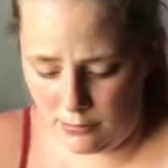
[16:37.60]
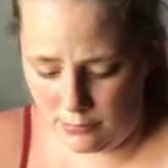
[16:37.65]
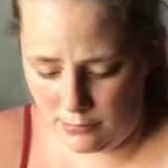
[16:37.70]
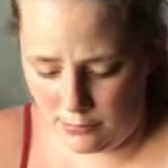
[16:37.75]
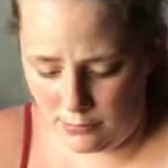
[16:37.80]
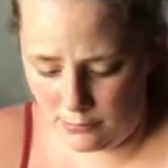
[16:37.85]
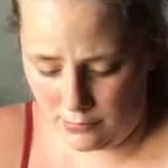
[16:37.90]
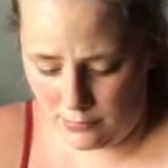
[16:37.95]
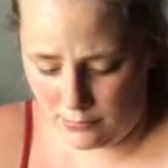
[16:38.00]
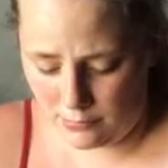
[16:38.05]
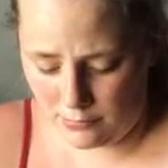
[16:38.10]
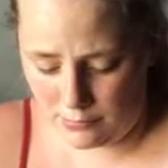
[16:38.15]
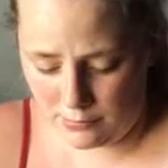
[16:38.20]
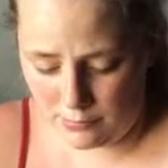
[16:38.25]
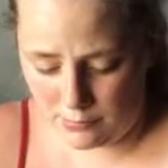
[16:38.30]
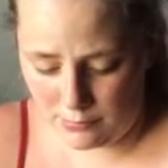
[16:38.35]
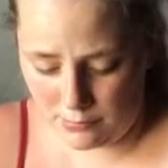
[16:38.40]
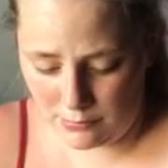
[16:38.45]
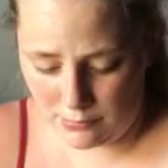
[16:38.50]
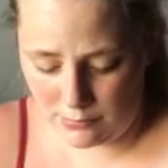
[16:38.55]

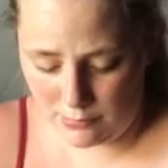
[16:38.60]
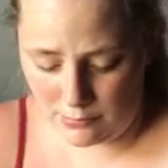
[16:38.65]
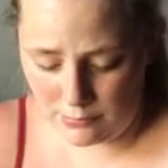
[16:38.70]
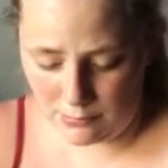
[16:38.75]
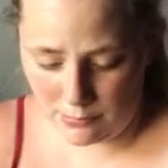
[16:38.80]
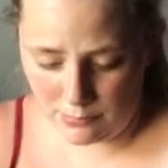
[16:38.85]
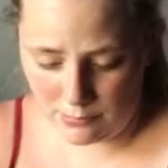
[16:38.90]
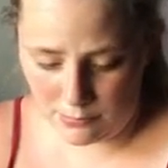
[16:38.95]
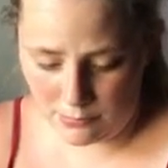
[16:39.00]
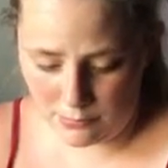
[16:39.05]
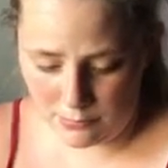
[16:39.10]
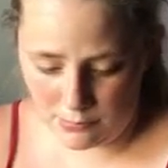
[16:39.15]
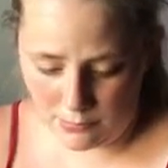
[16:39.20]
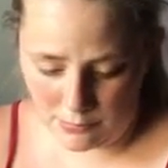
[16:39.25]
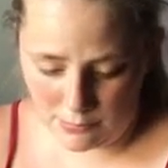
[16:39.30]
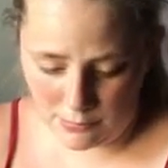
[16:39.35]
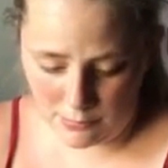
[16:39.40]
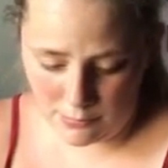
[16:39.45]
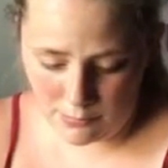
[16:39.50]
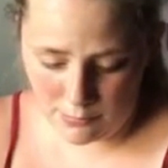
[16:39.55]

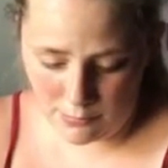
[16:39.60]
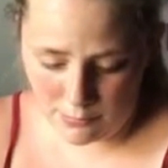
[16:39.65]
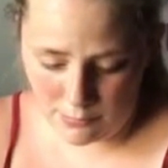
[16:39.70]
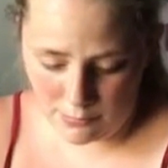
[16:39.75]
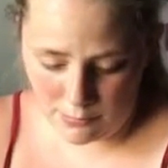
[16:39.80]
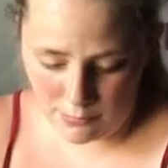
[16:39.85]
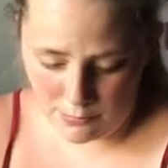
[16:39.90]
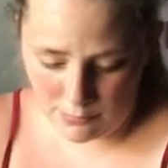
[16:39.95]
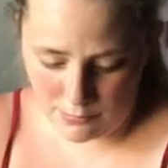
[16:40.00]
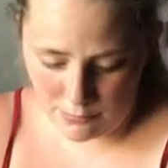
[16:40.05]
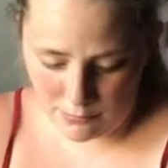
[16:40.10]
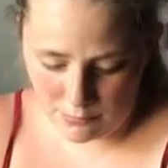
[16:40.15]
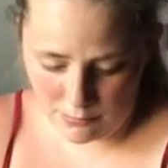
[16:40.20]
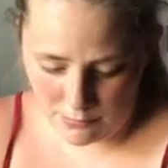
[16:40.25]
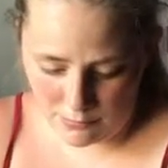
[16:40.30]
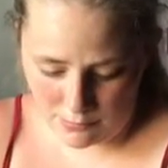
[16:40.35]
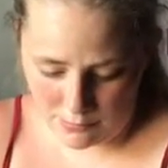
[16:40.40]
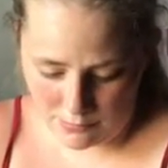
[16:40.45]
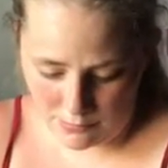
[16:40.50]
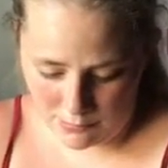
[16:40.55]

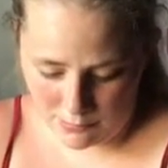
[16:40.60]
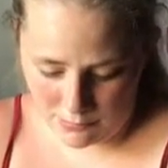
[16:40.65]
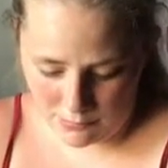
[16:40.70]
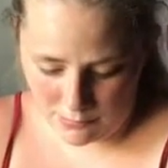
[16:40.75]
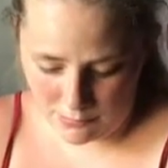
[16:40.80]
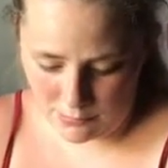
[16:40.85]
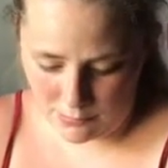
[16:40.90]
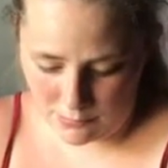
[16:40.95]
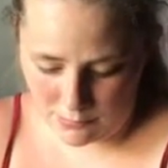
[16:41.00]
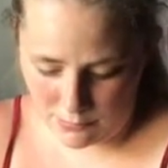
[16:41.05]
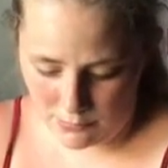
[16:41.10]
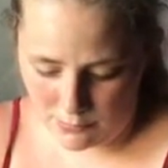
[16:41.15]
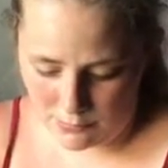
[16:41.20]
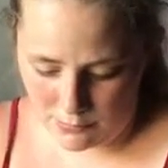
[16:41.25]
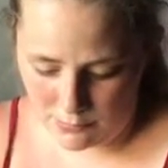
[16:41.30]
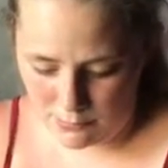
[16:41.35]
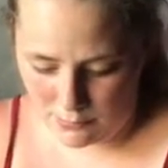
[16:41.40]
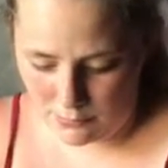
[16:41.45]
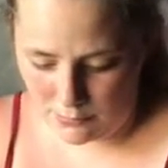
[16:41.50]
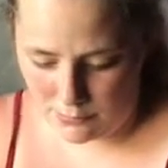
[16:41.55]

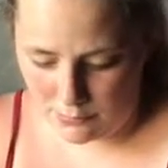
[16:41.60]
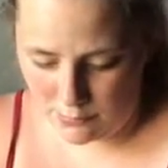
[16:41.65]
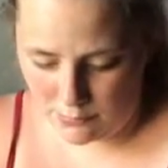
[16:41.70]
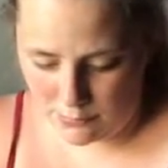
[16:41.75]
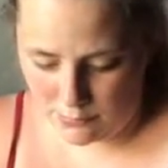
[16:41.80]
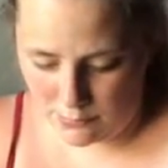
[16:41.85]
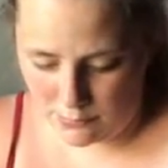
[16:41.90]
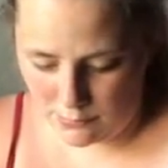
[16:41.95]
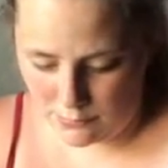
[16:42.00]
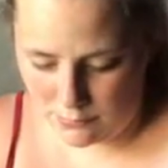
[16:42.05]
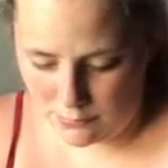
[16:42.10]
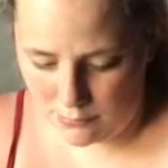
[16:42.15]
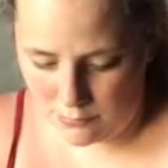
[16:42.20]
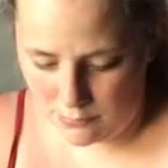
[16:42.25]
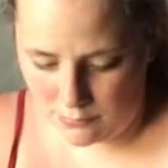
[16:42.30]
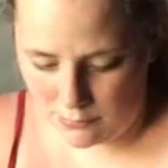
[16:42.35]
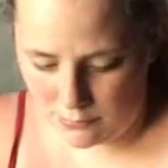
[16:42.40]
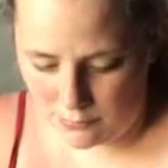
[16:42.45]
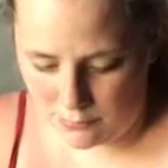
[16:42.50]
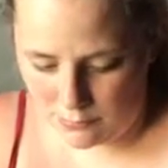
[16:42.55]

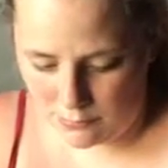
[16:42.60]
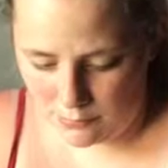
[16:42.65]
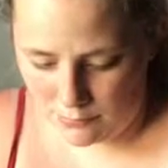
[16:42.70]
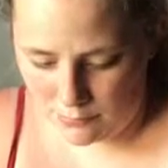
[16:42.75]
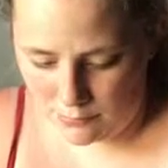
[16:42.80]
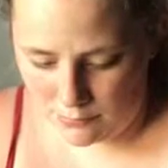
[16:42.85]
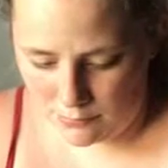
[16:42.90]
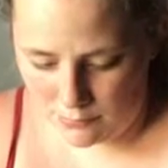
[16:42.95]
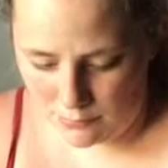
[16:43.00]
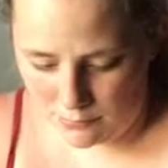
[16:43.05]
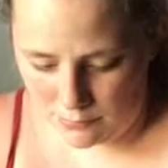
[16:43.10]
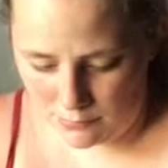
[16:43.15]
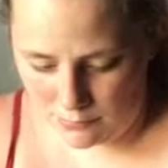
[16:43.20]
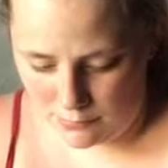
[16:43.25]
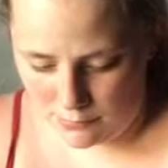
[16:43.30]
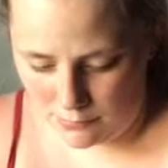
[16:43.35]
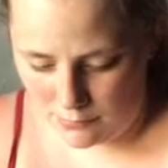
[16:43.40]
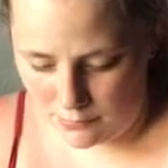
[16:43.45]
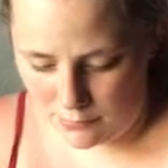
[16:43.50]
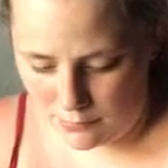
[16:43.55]

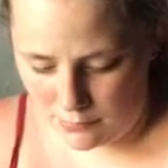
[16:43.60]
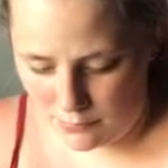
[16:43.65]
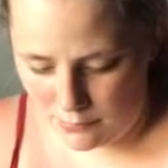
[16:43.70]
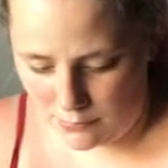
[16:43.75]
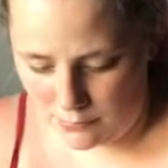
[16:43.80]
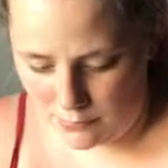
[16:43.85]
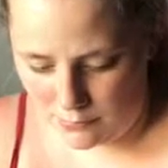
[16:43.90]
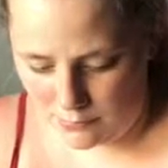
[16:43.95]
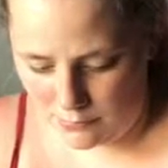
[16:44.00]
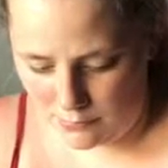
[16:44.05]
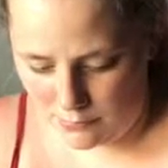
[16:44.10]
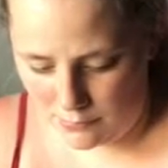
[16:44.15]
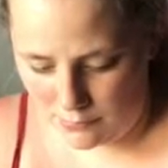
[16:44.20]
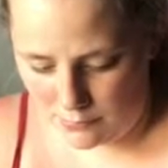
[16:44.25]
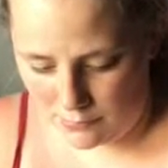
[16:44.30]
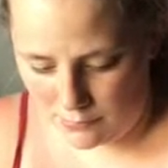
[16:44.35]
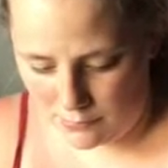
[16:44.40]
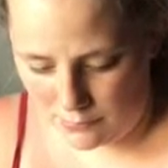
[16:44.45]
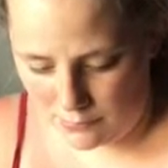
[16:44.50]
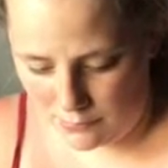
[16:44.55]

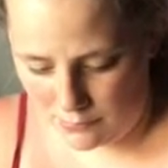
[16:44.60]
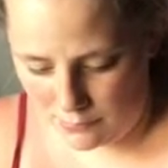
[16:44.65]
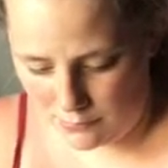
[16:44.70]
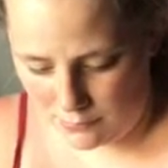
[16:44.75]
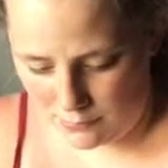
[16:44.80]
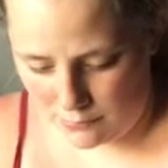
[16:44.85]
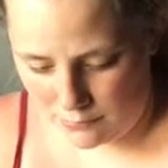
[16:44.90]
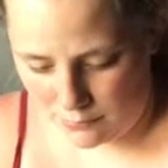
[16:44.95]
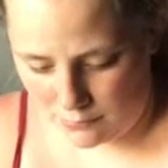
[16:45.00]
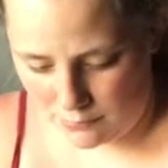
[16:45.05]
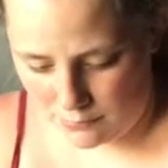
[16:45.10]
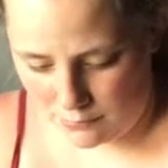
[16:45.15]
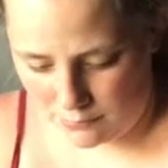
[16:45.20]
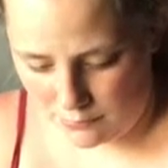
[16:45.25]
Nobody speaks.